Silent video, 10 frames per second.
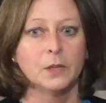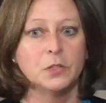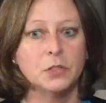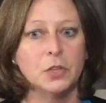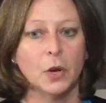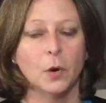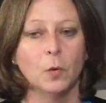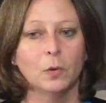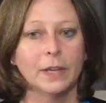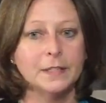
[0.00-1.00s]

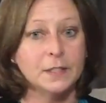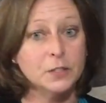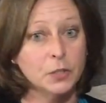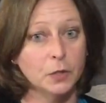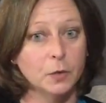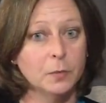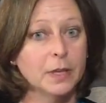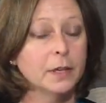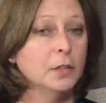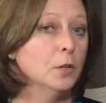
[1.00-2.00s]
So let's assume
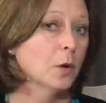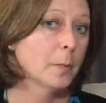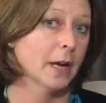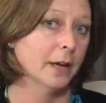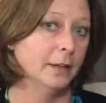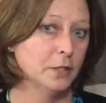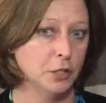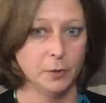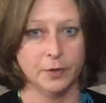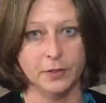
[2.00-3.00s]
that you are buying a
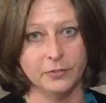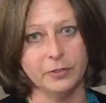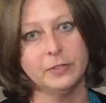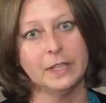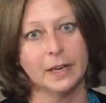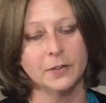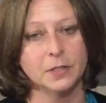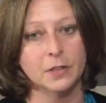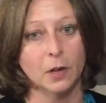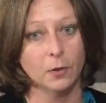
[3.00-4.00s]

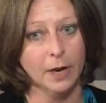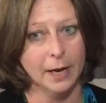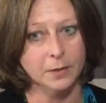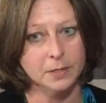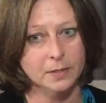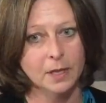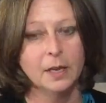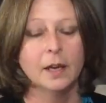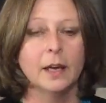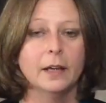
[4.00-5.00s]
$250,000 house.
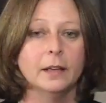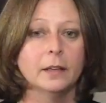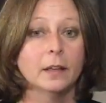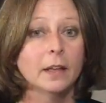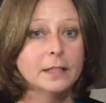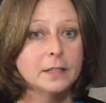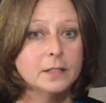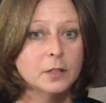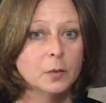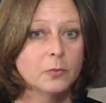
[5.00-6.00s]
And let's
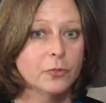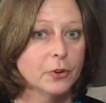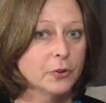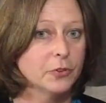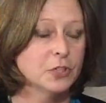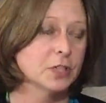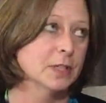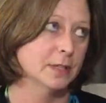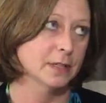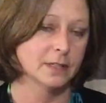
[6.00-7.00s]
assume for just
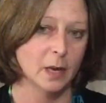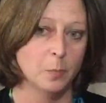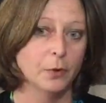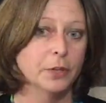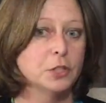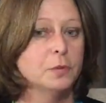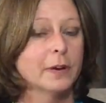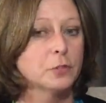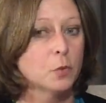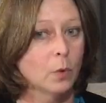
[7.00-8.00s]
this example that you
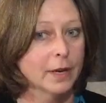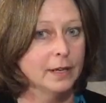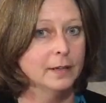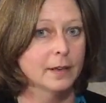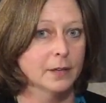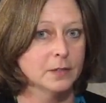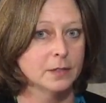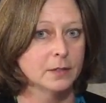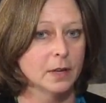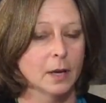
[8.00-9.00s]
have
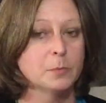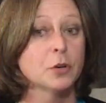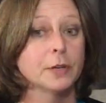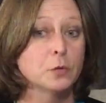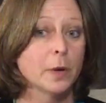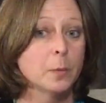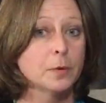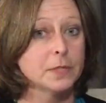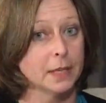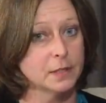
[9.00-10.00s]

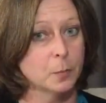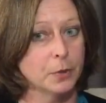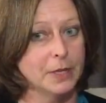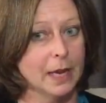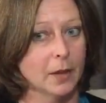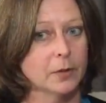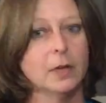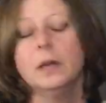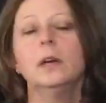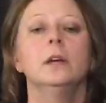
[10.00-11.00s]
20% to put down.
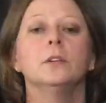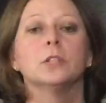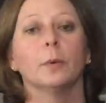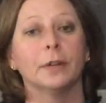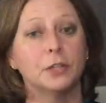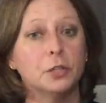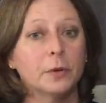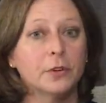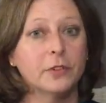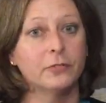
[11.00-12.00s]
So on a
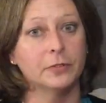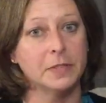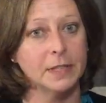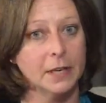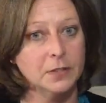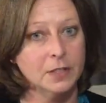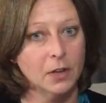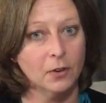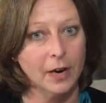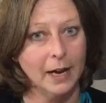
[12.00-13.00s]

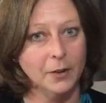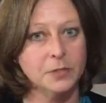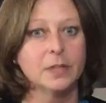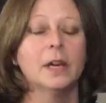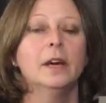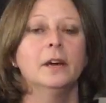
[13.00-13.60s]
$250,000 house,